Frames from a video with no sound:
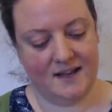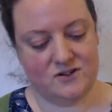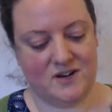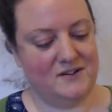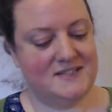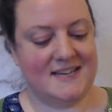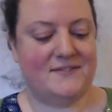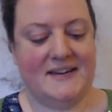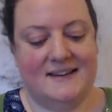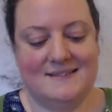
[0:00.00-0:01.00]
Trying not to give
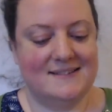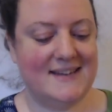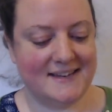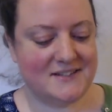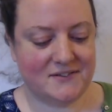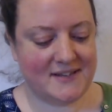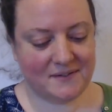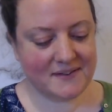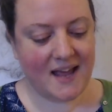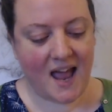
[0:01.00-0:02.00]
any hints on that one.